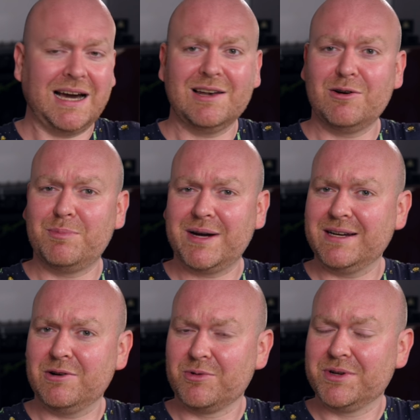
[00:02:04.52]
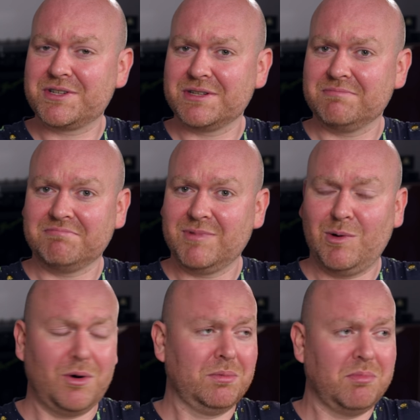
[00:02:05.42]
color, by origin,
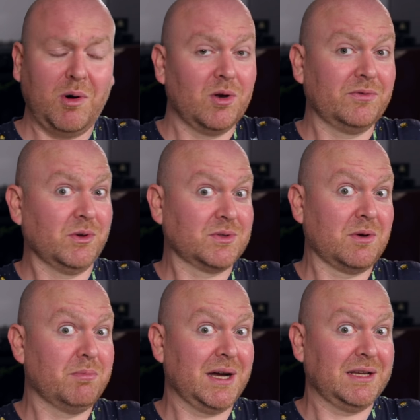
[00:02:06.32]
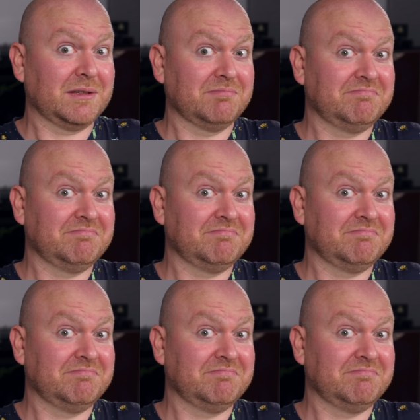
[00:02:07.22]
or all of those combined.